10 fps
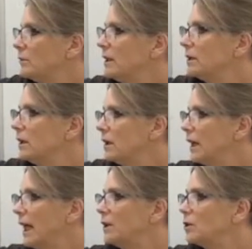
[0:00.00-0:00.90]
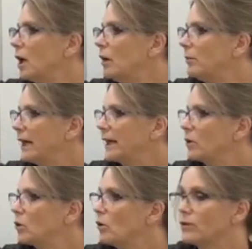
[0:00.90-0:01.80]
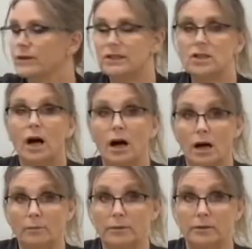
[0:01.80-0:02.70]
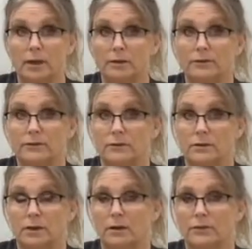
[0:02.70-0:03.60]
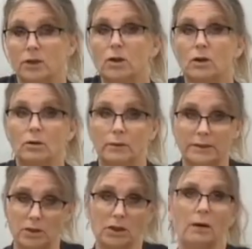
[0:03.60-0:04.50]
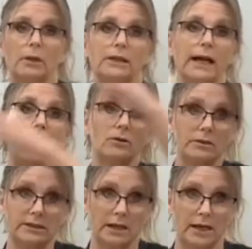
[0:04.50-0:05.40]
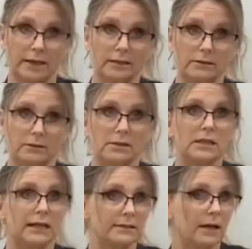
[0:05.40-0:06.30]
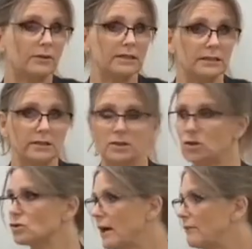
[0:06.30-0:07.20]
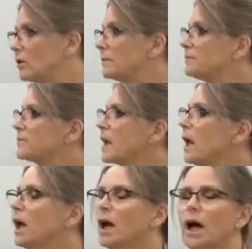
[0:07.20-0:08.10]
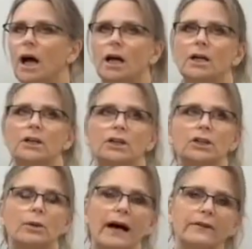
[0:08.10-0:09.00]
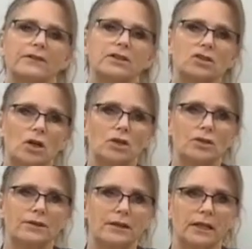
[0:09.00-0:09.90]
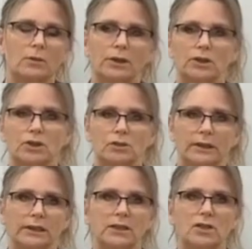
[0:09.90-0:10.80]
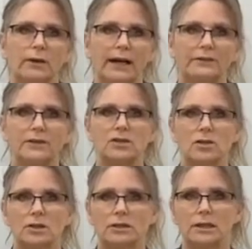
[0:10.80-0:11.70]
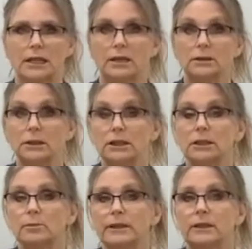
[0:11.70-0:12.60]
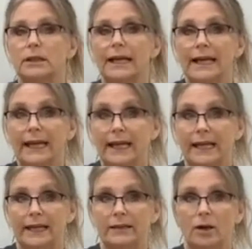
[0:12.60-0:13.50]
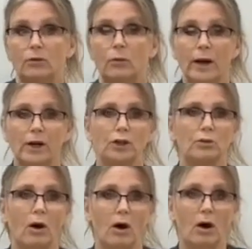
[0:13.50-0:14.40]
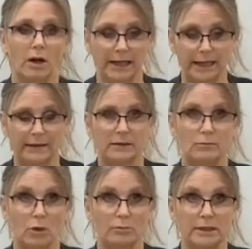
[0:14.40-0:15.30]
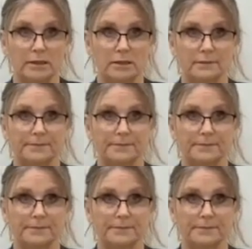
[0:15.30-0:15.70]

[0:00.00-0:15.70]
in and you come back out over the top of the curl, right? So you come on the outside, because that's how it's easiest to travel. You have to start to think when you're doing this, you have to start to think a little bit ahead of where you are in the moment,